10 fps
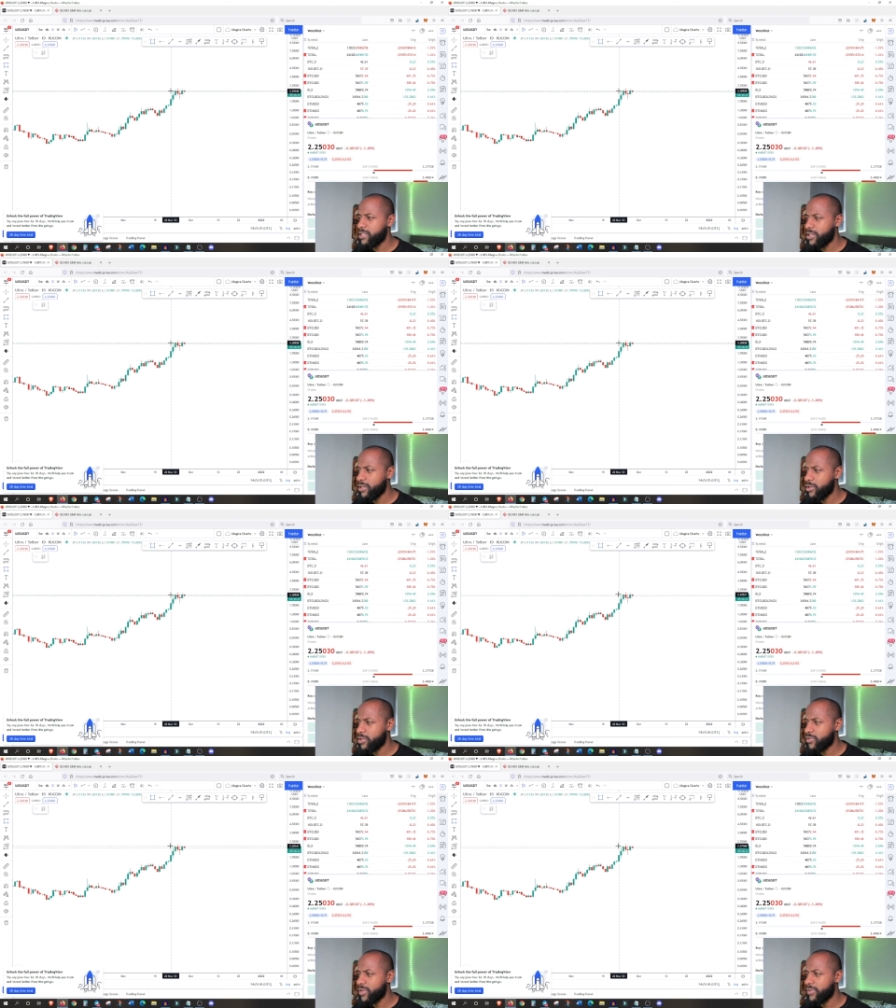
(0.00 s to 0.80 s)
This
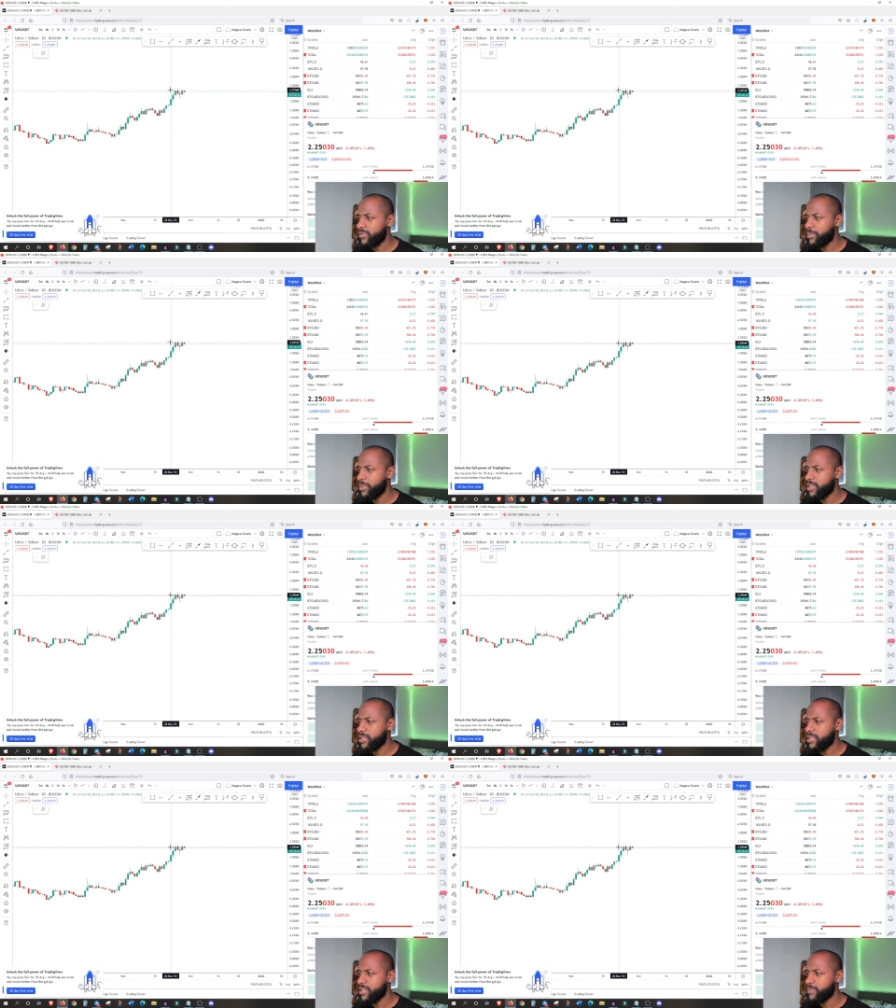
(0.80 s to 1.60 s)
actually looks rather
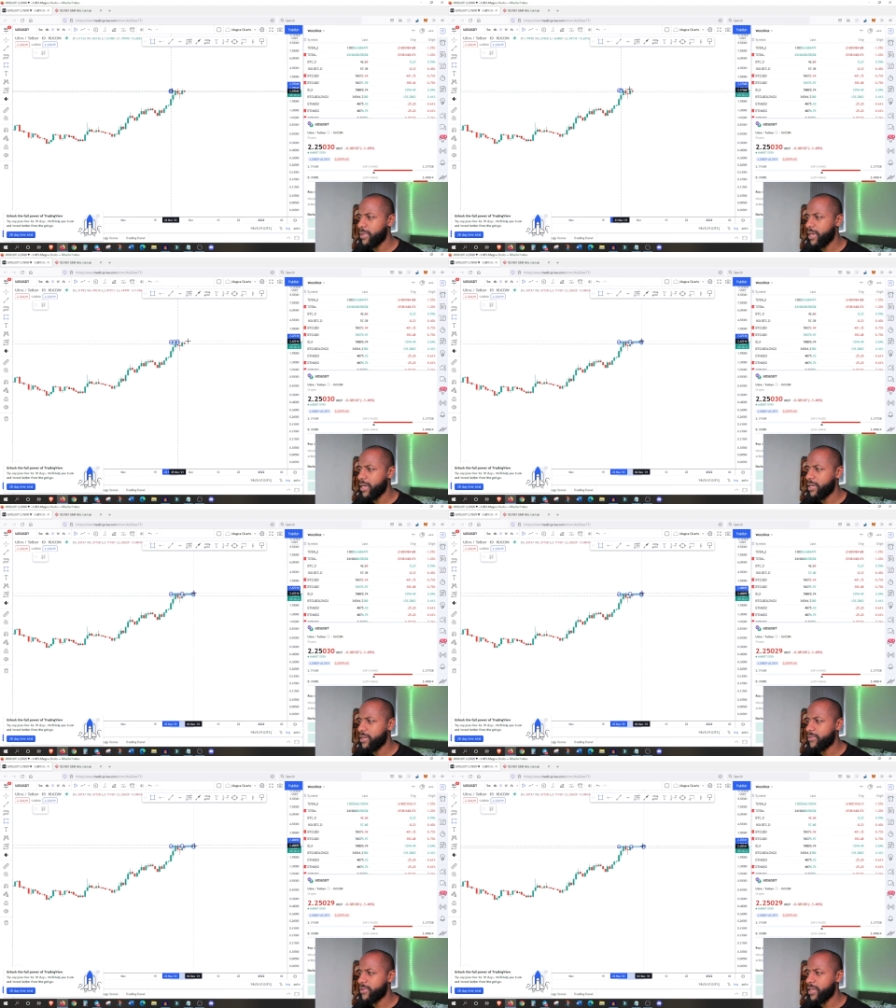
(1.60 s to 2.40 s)
bullish, this
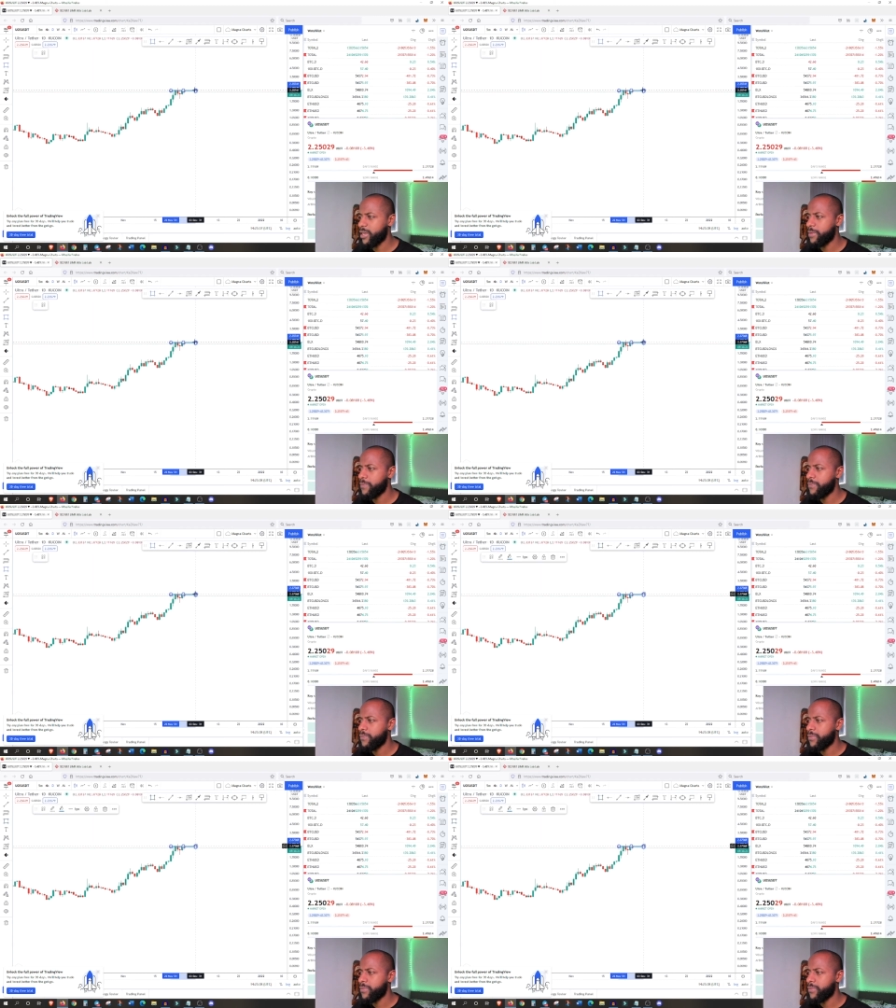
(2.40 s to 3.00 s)
pattern right here.